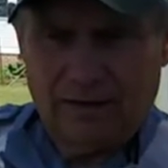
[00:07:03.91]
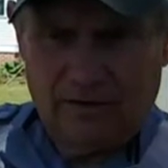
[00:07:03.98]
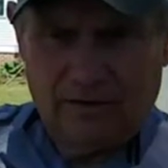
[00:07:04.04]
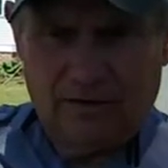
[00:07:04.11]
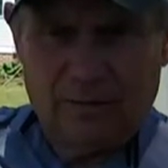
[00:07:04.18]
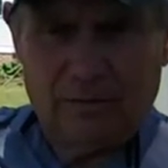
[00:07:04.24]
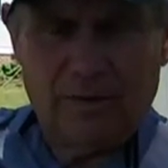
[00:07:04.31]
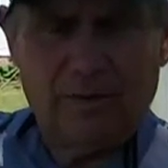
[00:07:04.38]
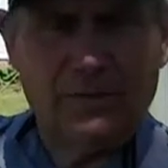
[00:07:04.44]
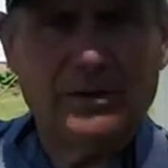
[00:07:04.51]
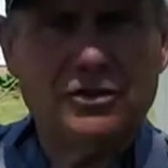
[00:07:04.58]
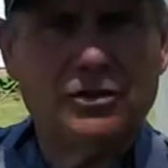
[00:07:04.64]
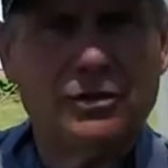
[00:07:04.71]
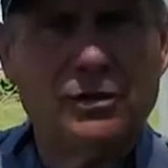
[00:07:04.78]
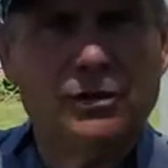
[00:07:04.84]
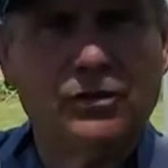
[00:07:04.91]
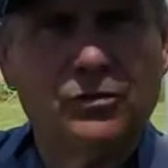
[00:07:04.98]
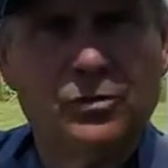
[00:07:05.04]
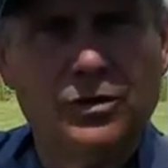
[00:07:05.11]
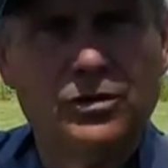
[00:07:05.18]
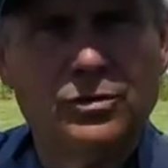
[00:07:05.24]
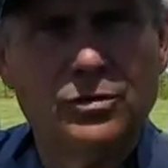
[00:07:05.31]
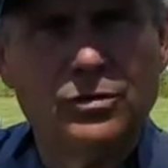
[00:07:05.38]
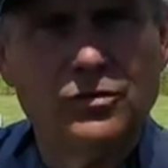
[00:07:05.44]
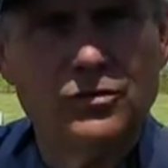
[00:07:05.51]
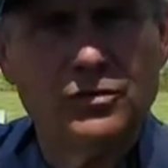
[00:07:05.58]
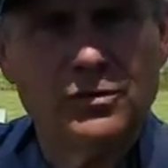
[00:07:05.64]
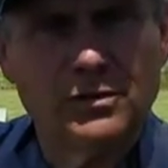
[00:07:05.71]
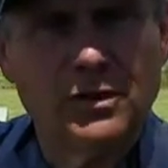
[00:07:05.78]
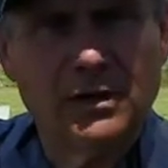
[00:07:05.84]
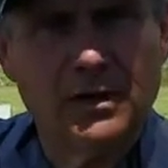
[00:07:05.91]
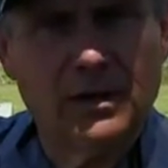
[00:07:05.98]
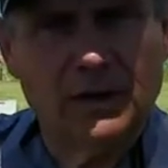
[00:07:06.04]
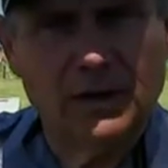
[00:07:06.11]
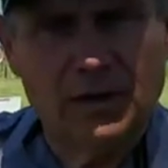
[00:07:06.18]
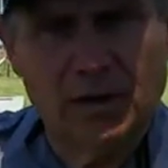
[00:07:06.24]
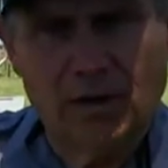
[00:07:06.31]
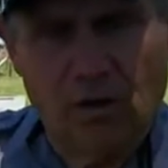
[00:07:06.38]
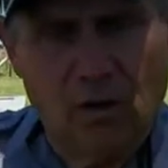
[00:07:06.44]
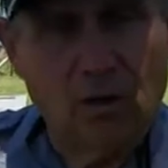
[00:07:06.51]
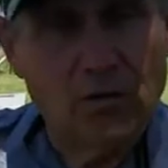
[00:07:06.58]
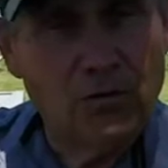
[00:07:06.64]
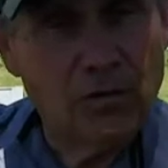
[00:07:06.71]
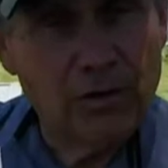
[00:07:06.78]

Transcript: Some of the materials were used uh, uh, over